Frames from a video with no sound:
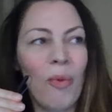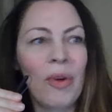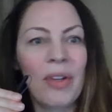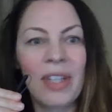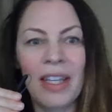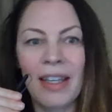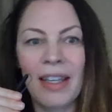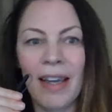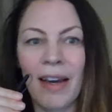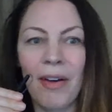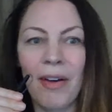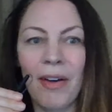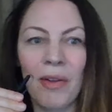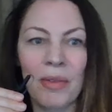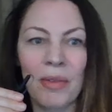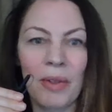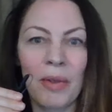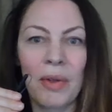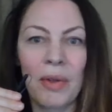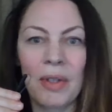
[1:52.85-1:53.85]
working
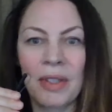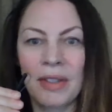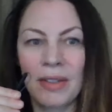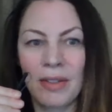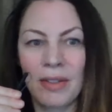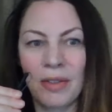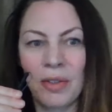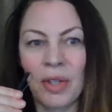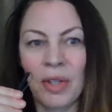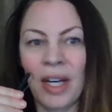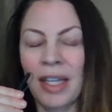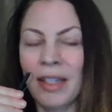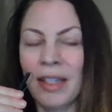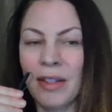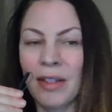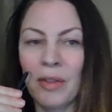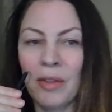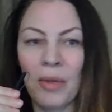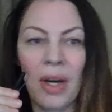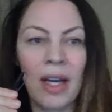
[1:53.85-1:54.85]
out or
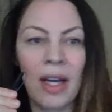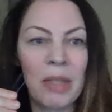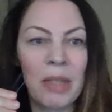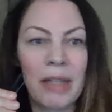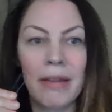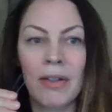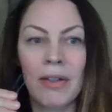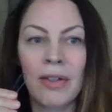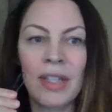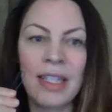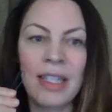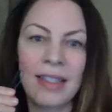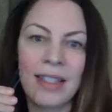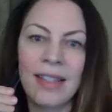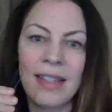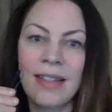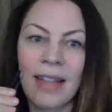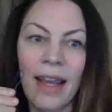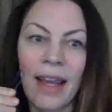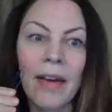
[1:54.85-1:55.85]
trying a new hobby, learning
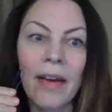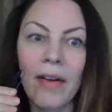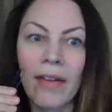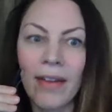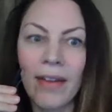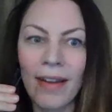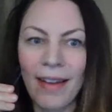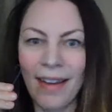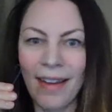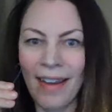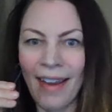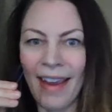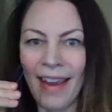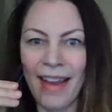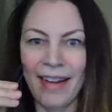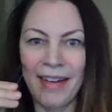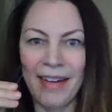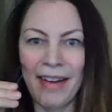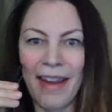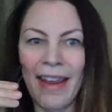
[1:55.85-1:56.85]
to sail,
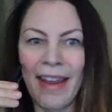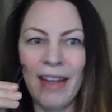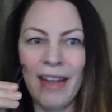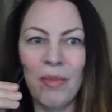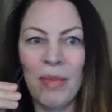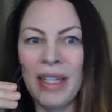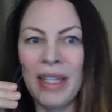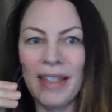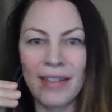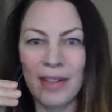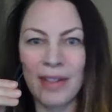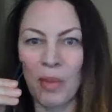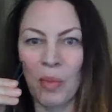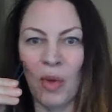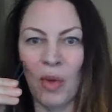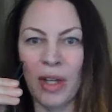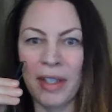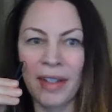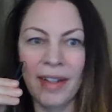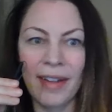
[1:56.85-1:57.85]
and meet
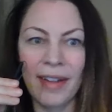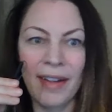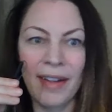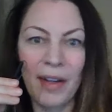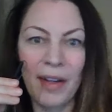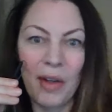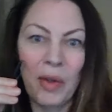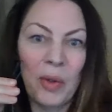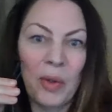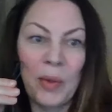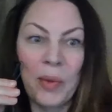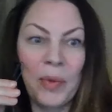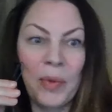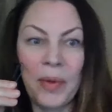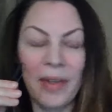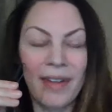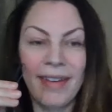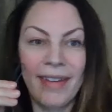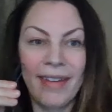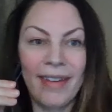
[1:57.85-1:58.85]
someone
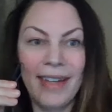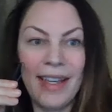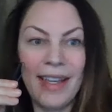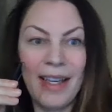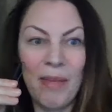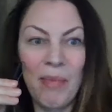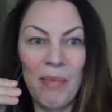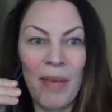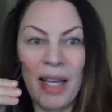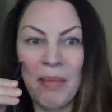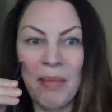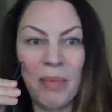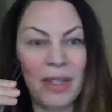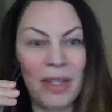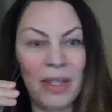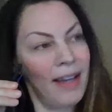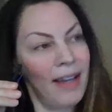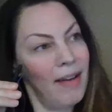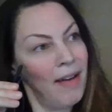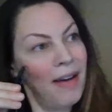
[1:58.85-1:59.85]
who it might
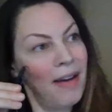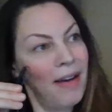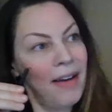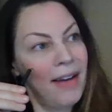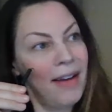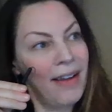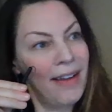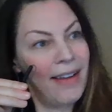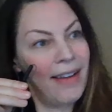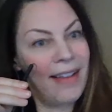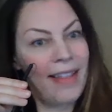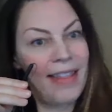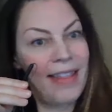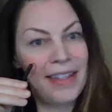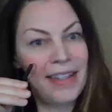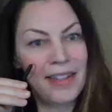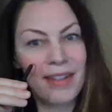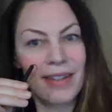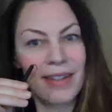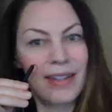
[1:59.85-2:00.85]
be like, huh,
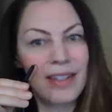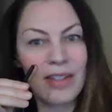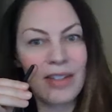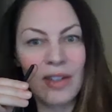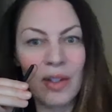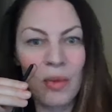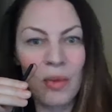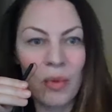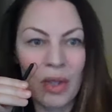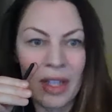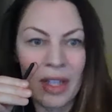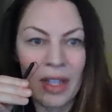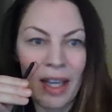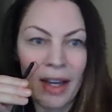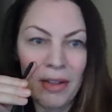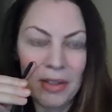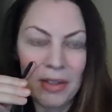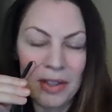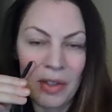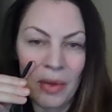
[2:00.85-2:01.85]
this could work
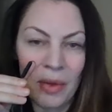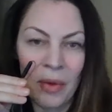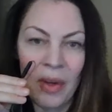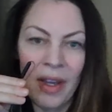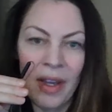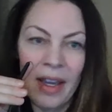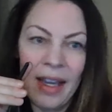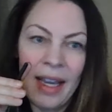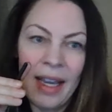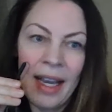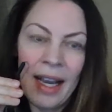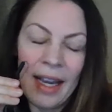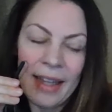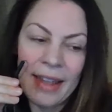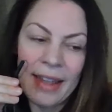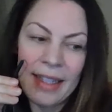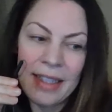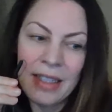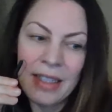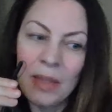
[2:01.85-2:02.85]
out. So
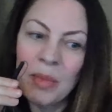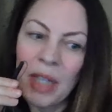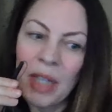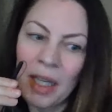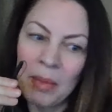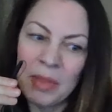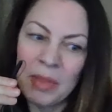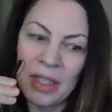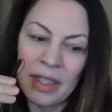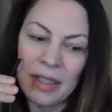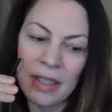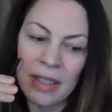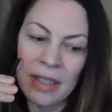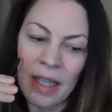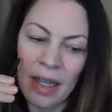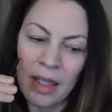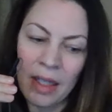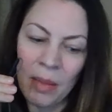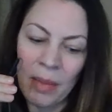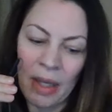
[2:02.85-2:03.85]
I sometimes it's
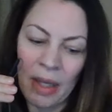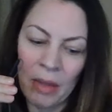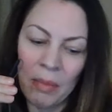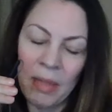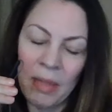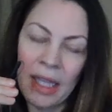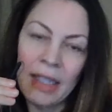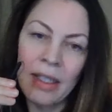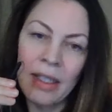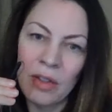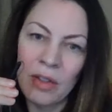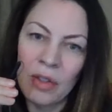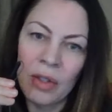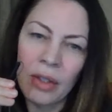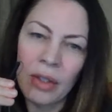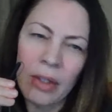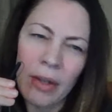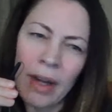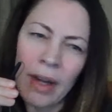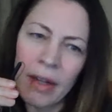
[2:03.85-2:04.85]
not about making
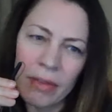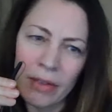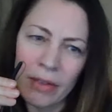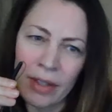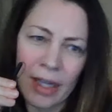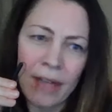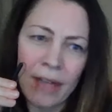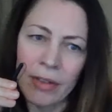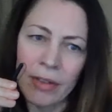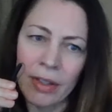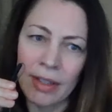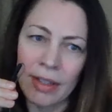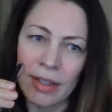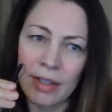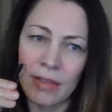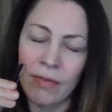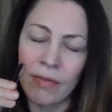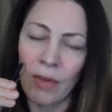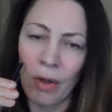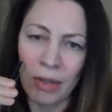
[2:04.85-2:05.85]
sure your every effort
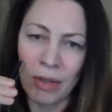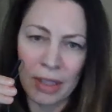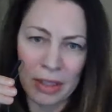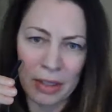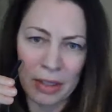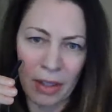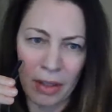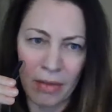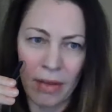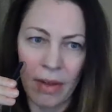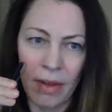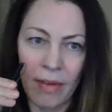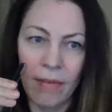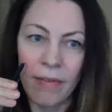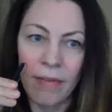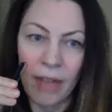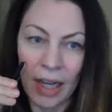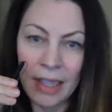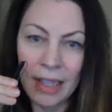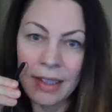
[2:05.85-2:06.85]
is focused on
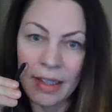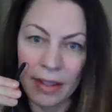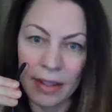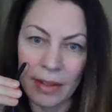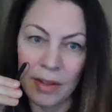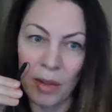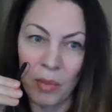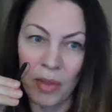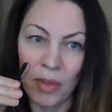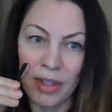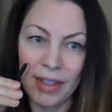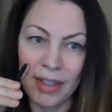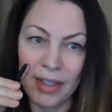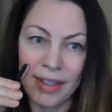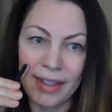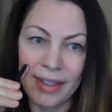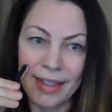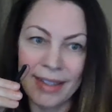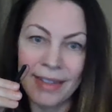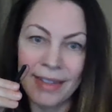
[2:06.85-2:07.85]
finding
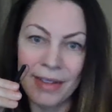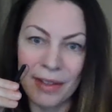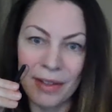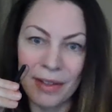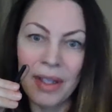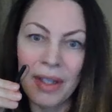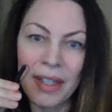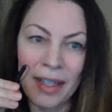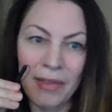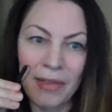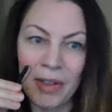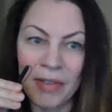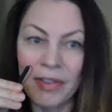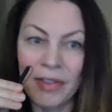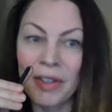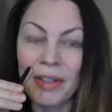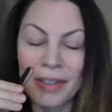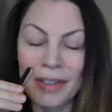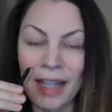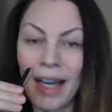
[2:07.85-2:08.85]
someone. You got to have a
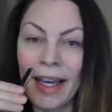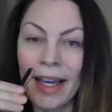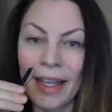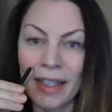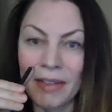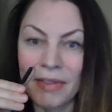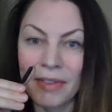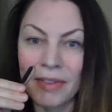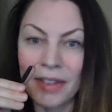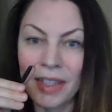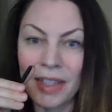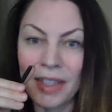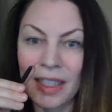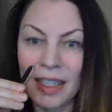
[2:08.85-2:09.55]
full life